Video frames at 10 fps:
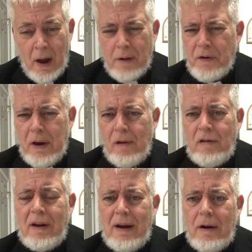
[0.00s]
For you
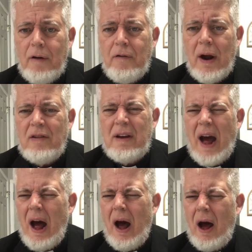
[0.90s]
see, dear friends,
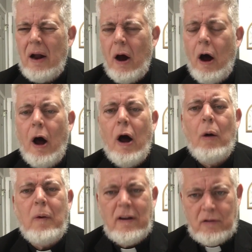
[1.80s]
God
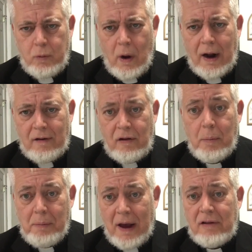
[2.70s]
always wants the
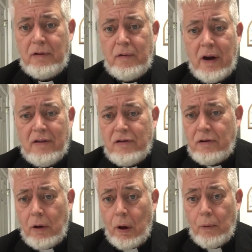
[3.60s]
best for his
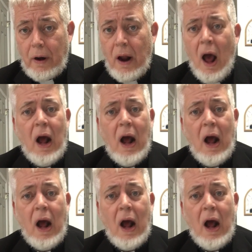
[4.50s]
children.